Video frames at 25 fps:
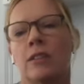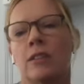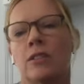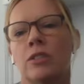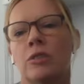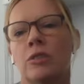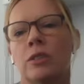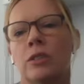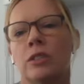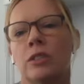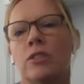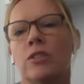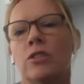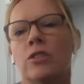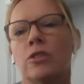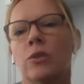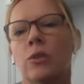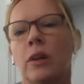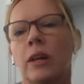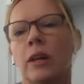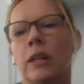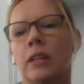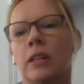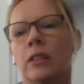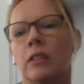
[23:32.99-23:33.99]
You can do
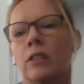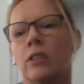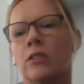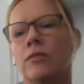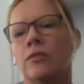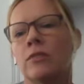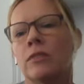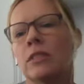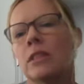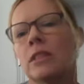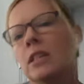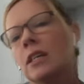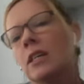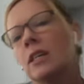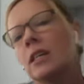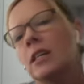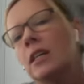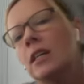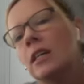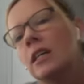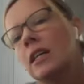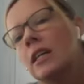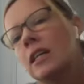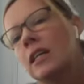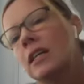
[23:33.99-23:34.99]
it. You've
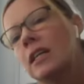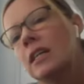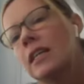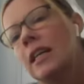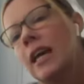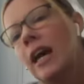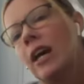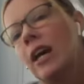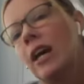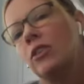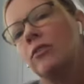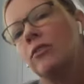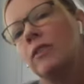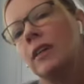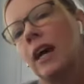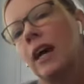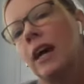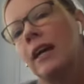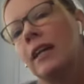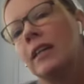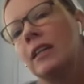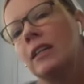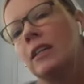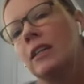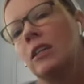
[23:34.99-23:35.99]

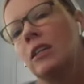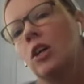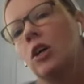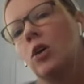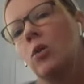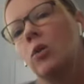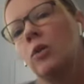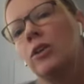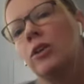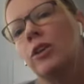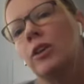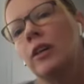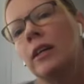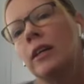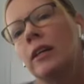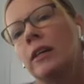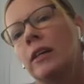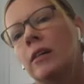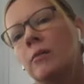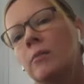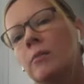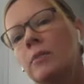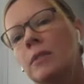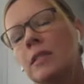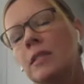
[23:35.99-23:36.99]
got it. Lower your
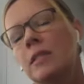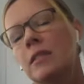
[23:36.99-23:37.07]
hips.